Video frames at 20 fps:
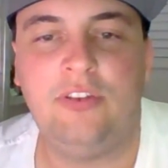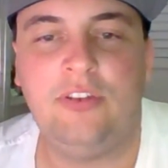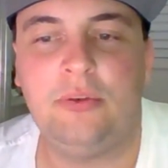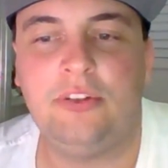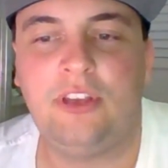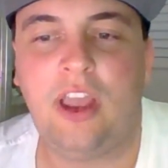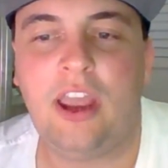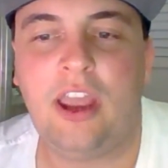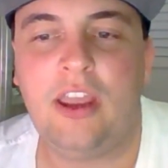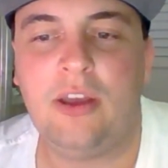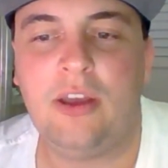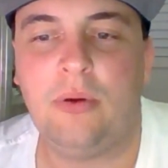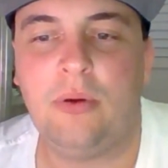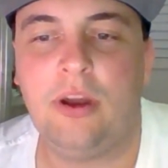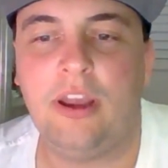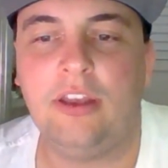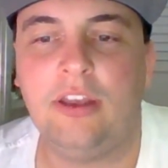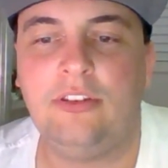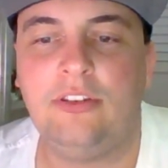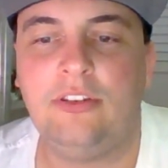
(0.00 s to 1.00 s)
it was
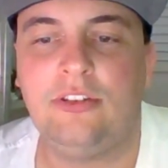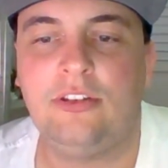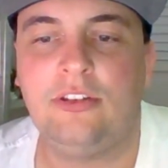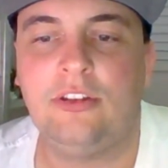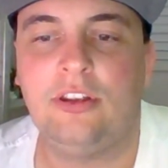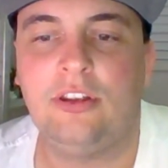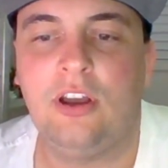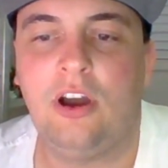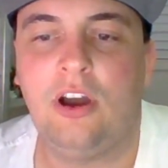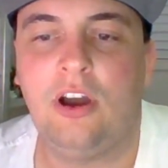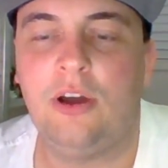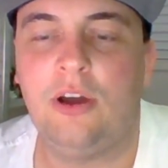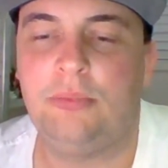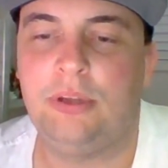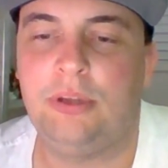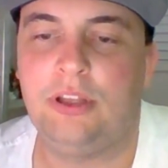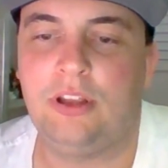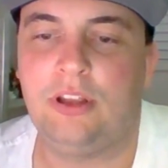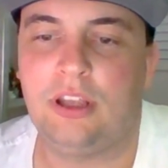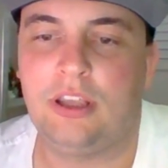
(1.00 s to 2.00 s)
AOS, I'd
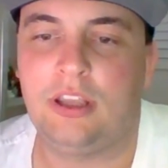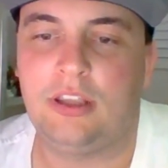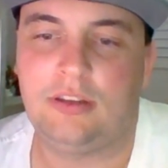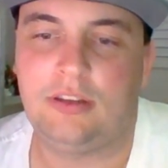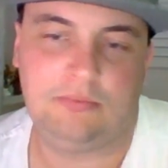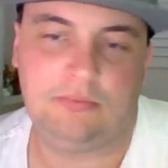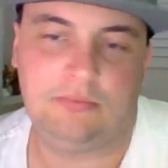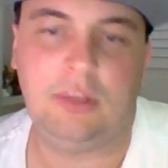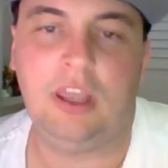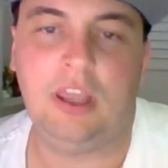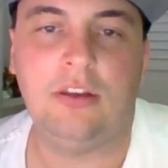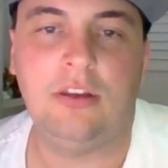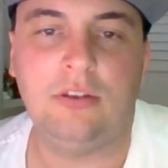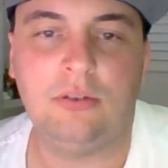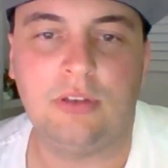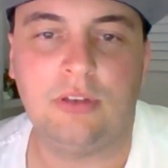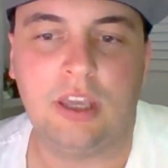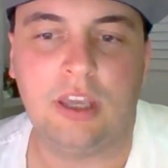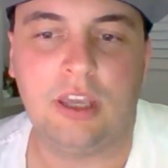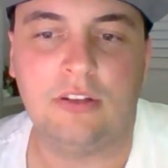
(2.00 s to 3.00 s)
be like, yeah,
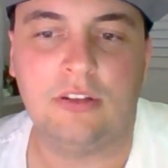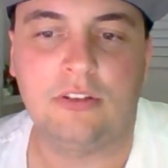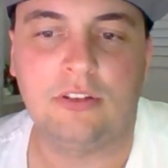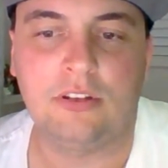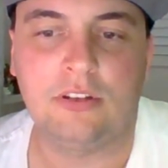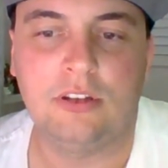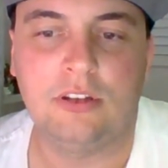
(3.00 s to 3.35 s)
who cares?